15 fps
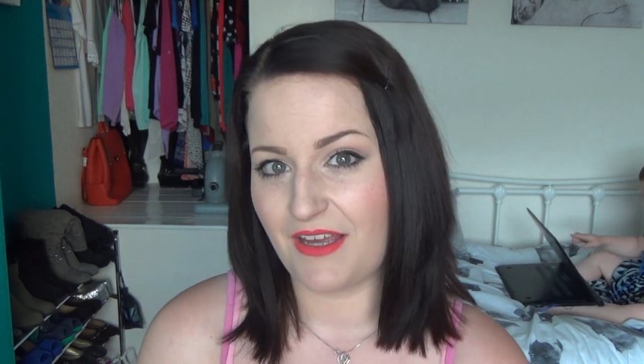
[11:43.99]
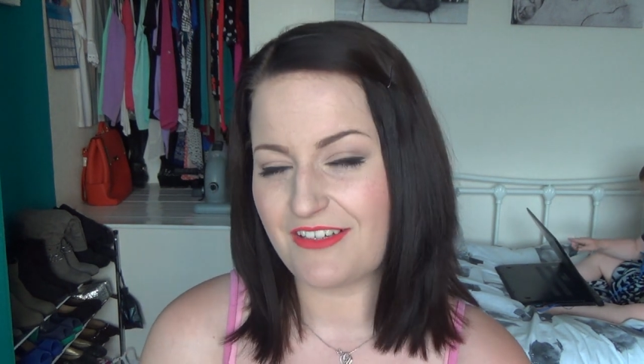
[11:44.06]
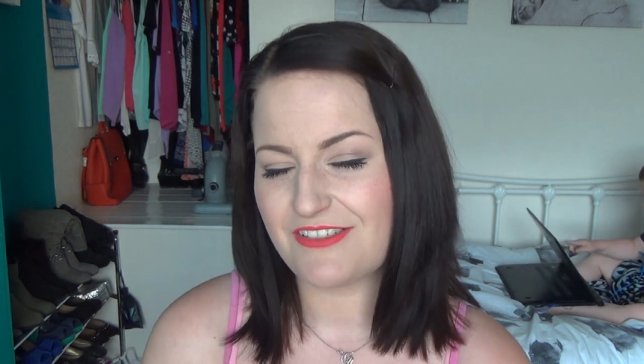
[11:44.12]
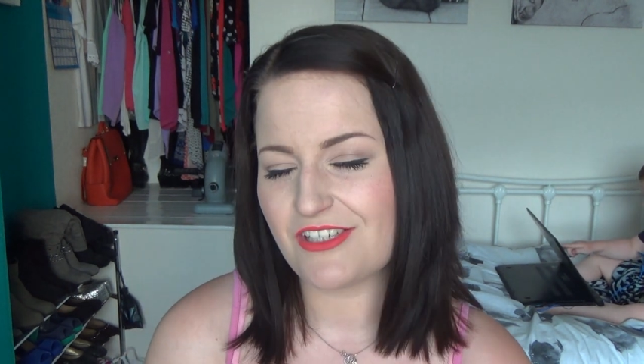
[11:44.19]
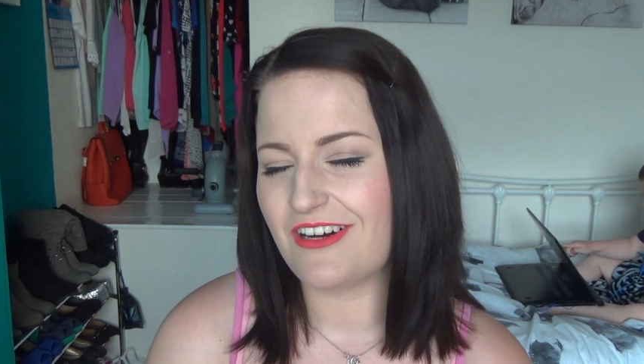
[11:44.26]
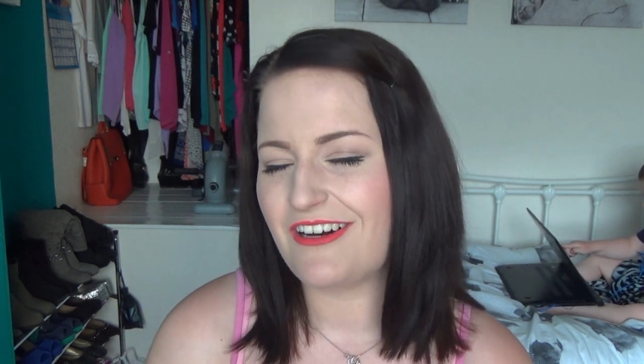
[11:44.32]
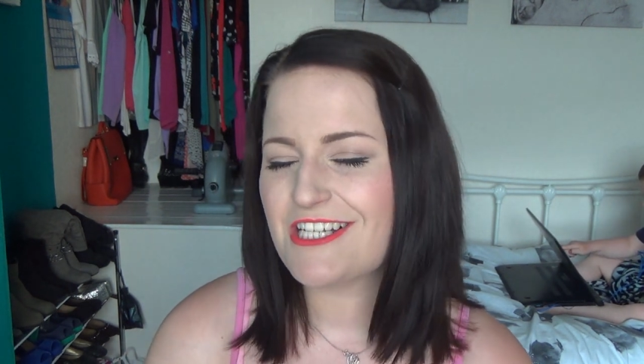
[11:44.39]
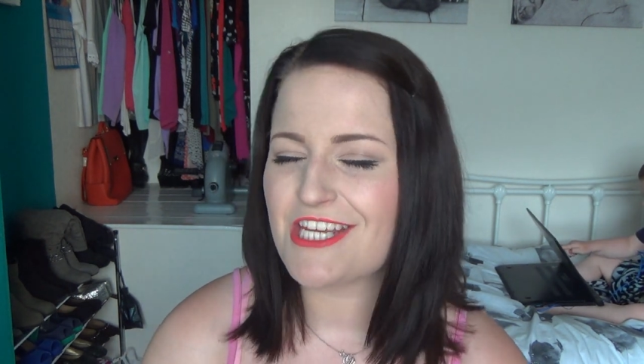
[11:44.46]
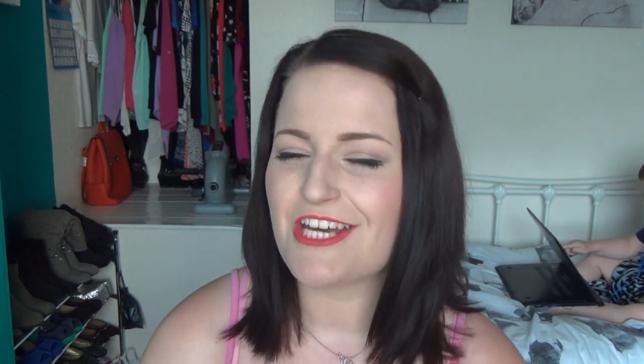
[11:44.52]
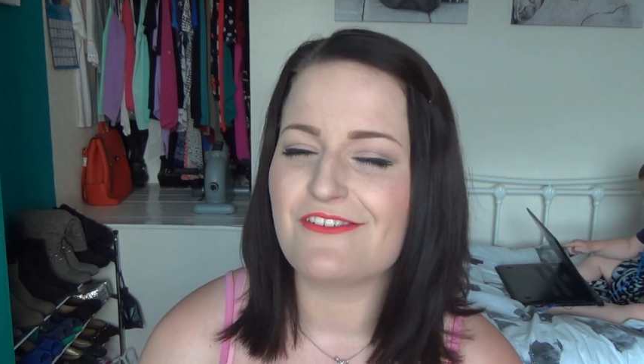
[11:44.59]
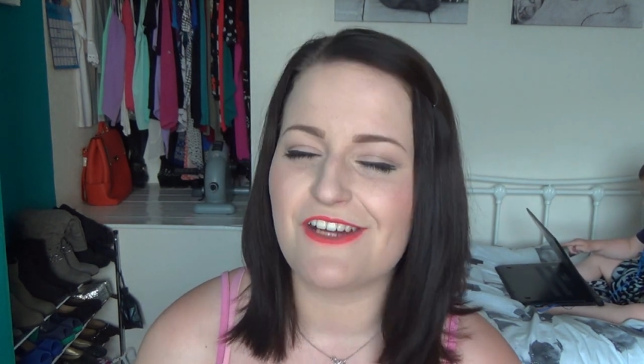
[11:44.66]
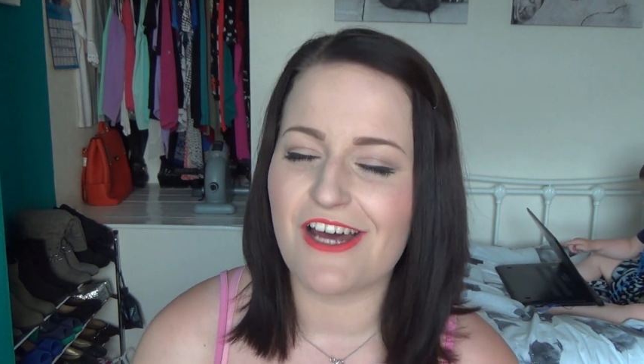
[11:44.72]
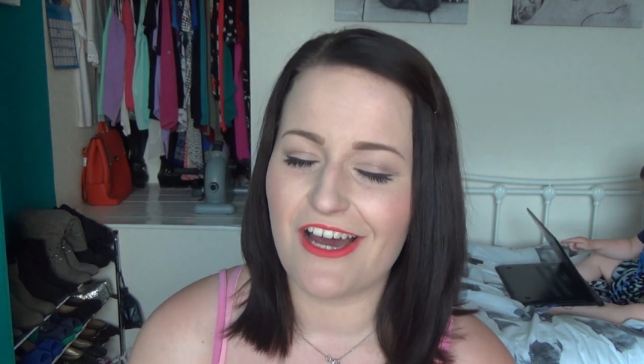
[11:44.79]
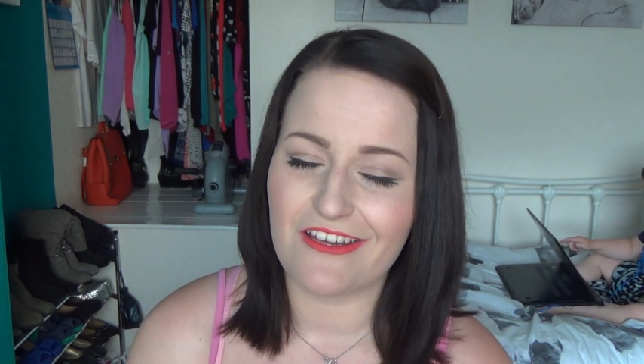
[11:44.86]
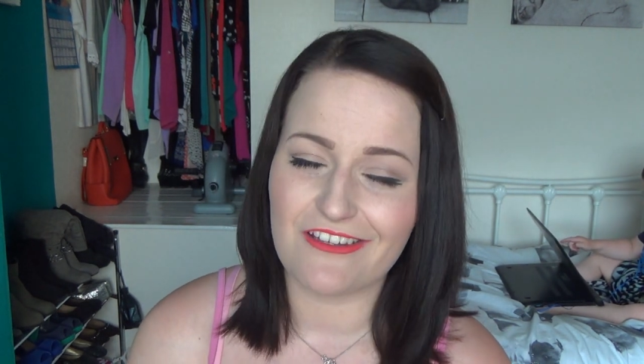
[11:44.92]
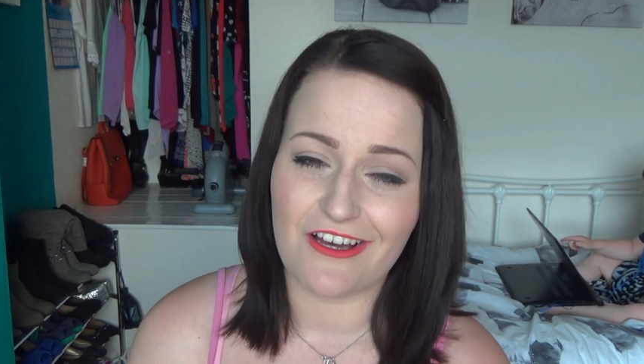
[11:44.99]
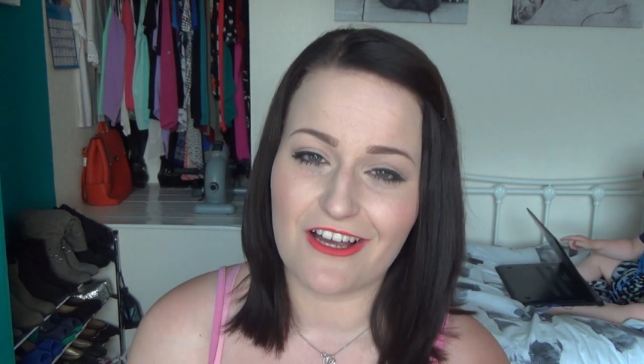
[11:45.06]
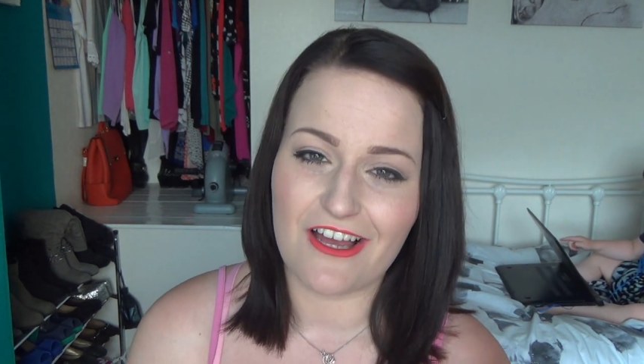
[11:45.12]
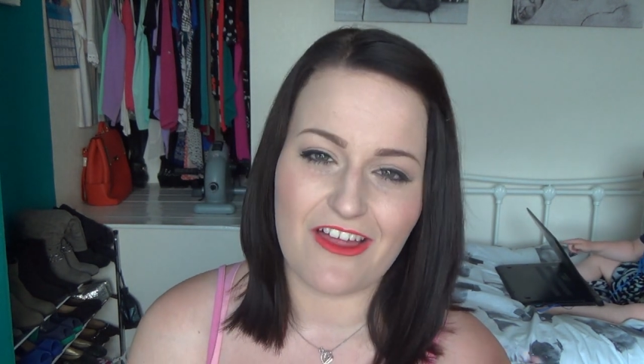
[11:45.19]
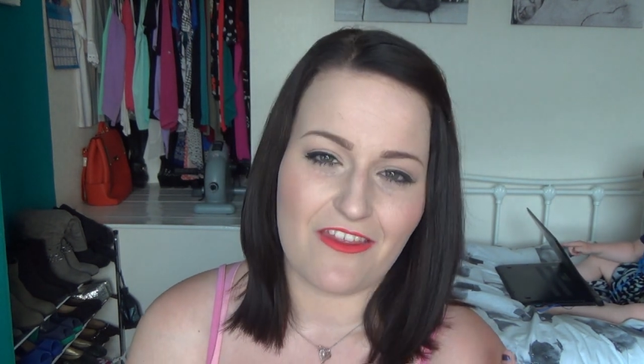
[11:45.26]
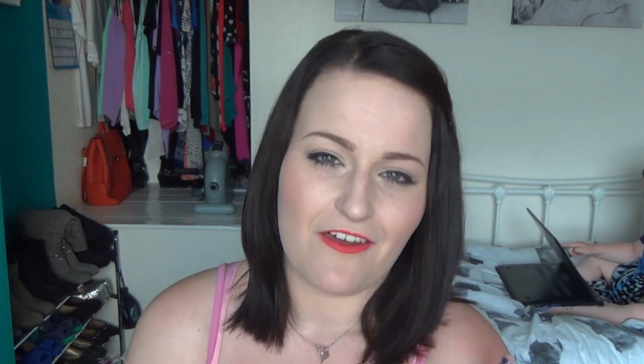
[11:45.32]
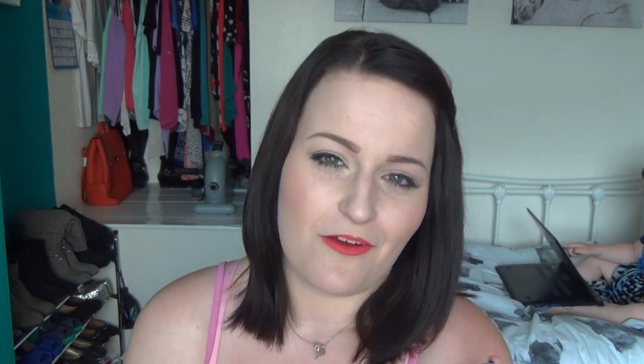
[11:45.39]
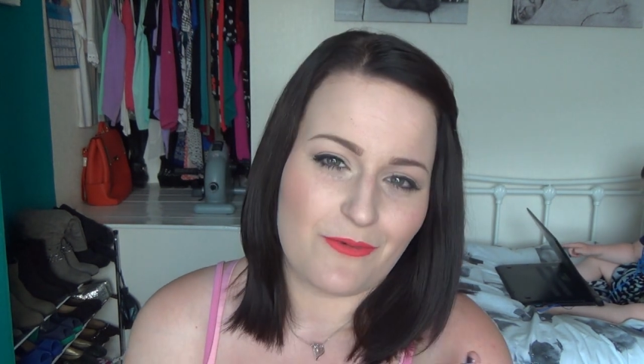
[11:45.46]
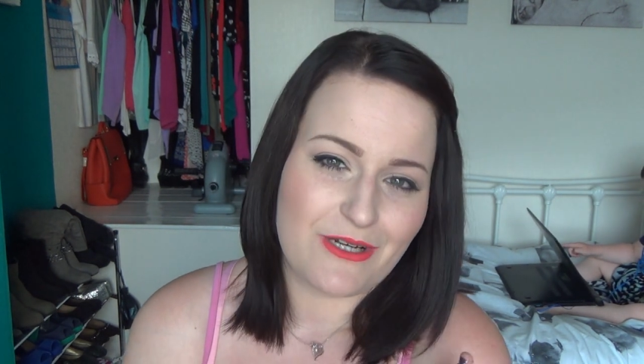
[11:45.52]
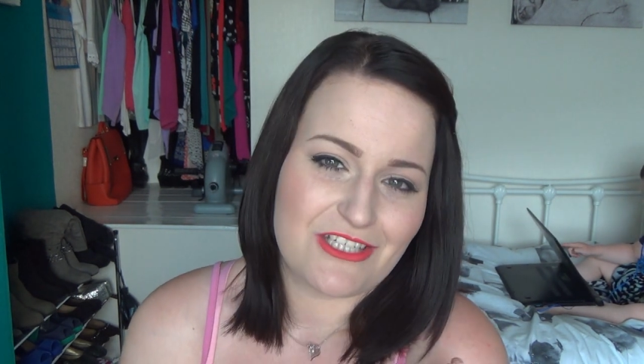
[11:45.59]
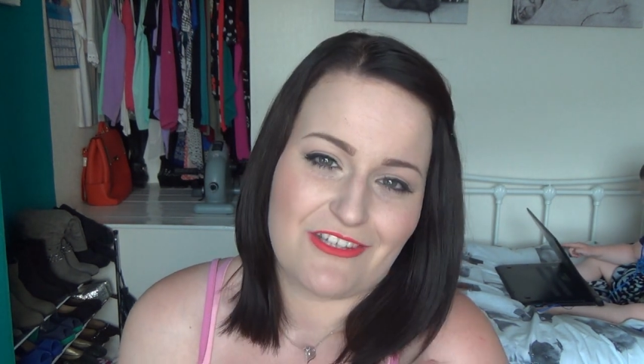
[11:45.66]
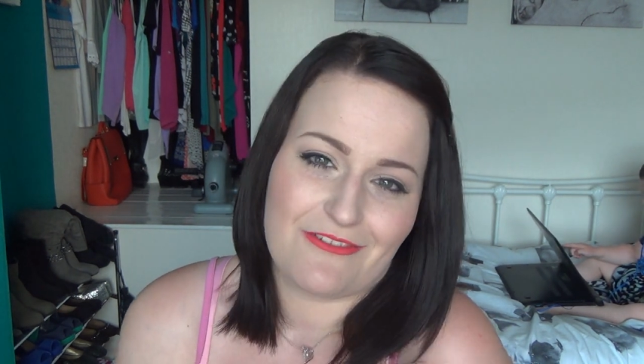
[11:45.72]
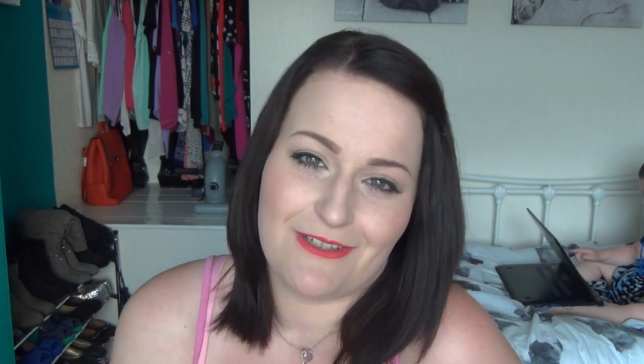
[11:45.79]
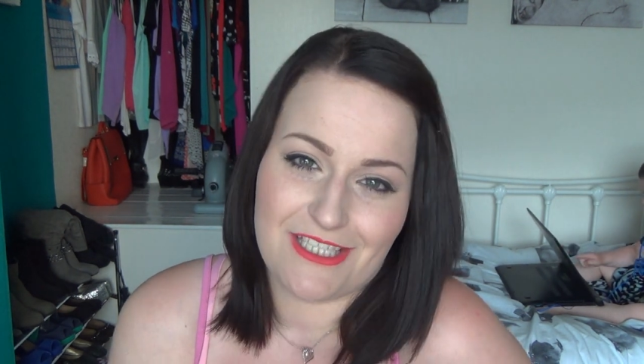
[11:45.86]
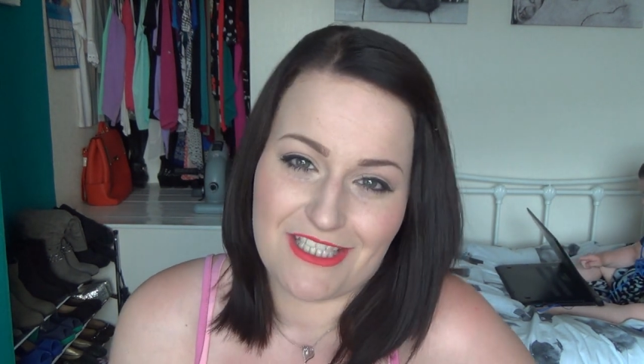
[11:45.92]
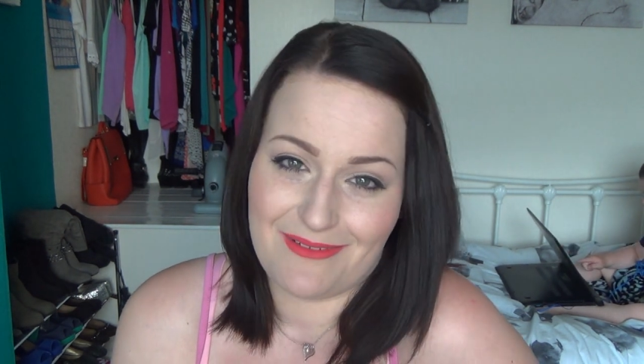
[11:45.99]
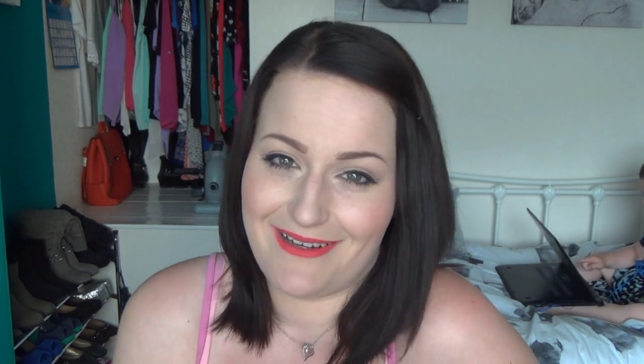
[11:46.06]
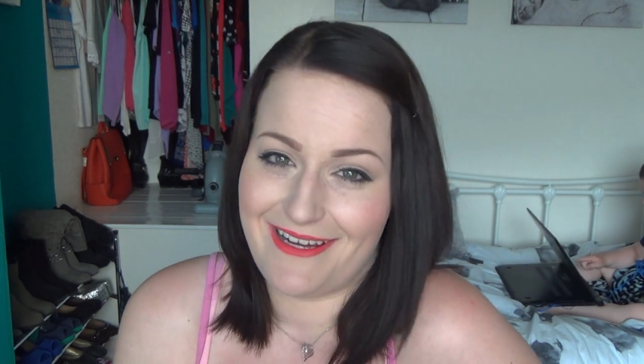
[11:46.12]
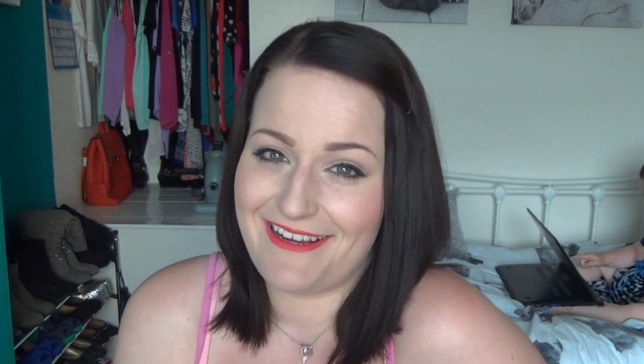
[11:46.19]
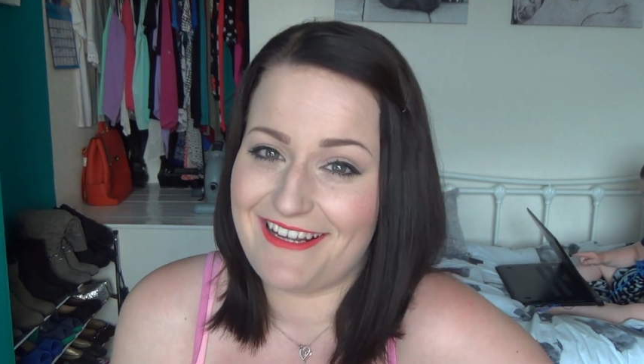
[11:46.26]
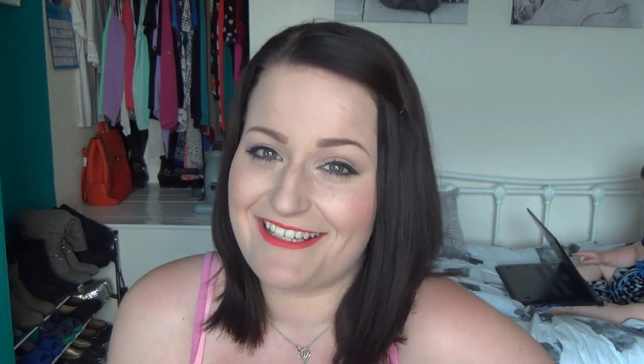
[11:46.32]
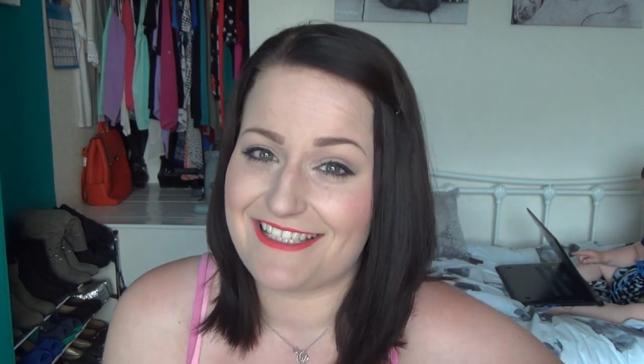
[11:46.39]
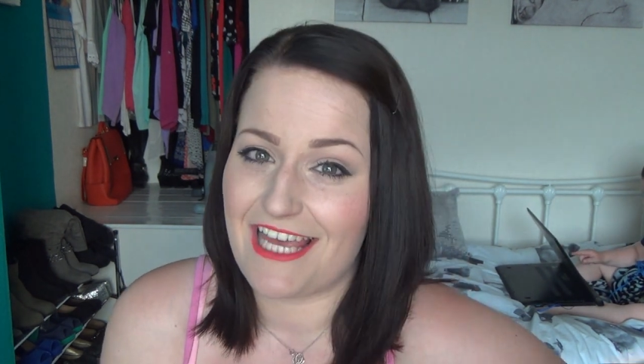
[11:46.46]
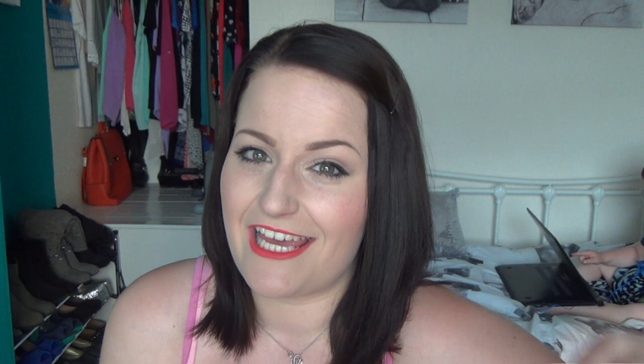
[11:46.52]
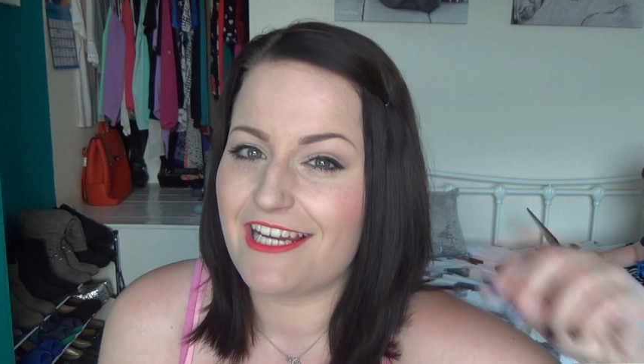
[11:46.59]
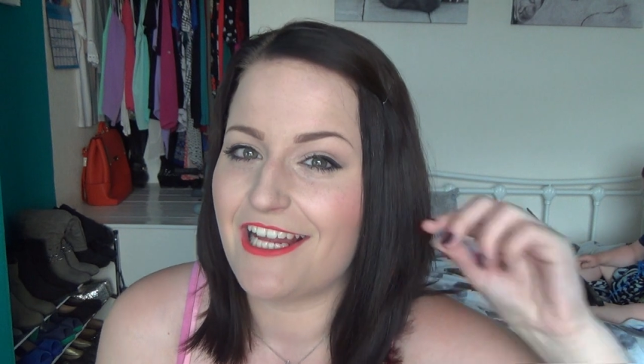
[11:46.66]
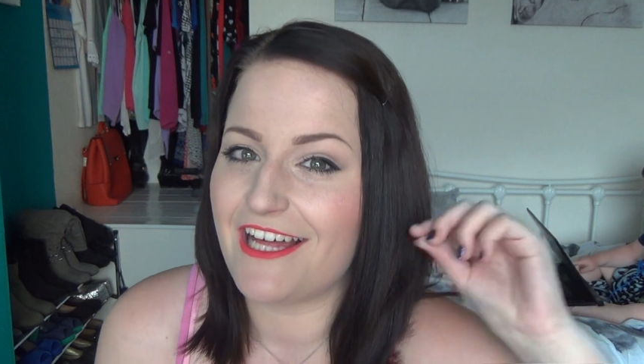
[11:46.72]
I don't know, like, I wish there was something I could say,